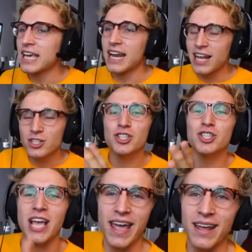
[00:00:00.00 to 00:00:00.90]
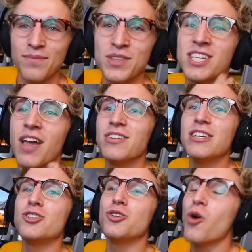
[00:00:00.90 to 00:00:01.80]
Can I just say,
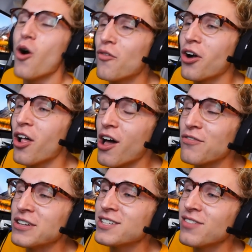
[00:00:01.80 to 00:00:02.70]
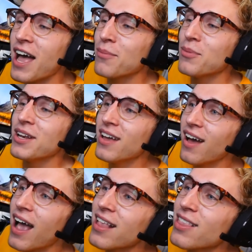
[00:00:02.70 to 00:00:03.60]
seventy-two overall offensive lineman,
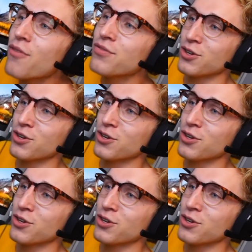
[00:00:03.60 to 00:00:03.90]
I love